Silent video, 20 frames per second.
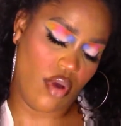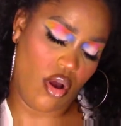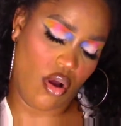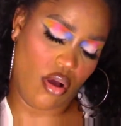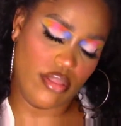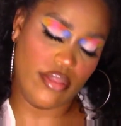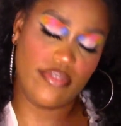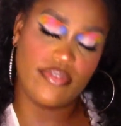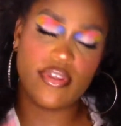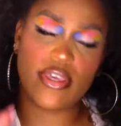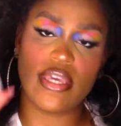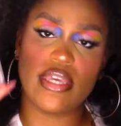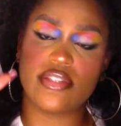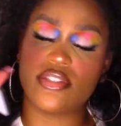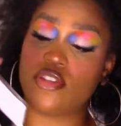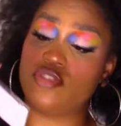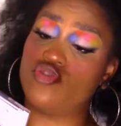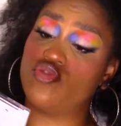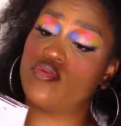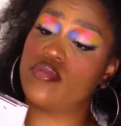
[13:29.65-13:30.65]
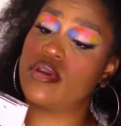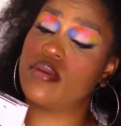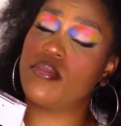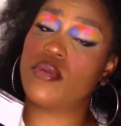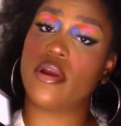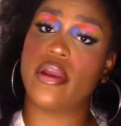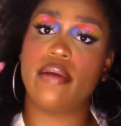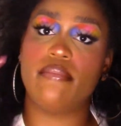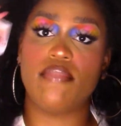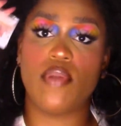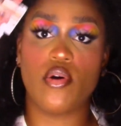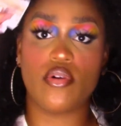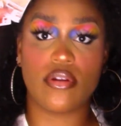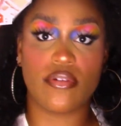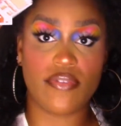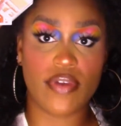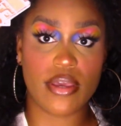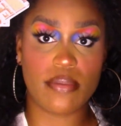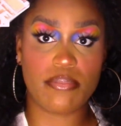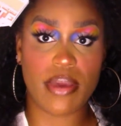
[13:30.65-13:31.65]
all of these, the Dreamer and
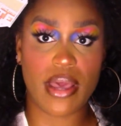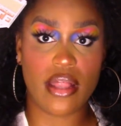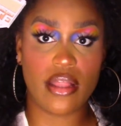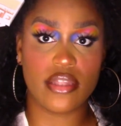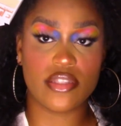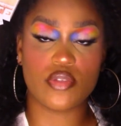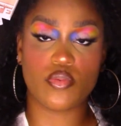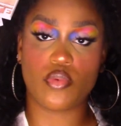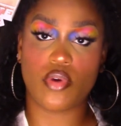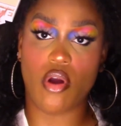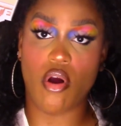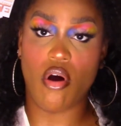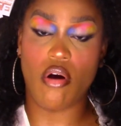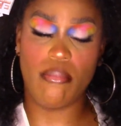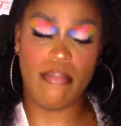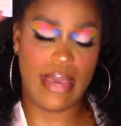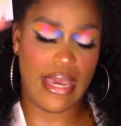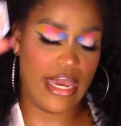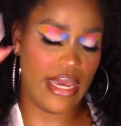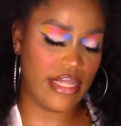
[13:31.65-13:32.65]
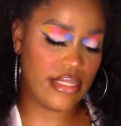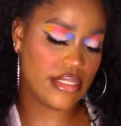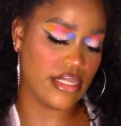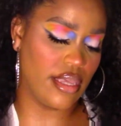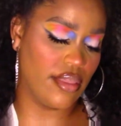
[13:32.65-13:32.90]
Motivate palettes were all mattes,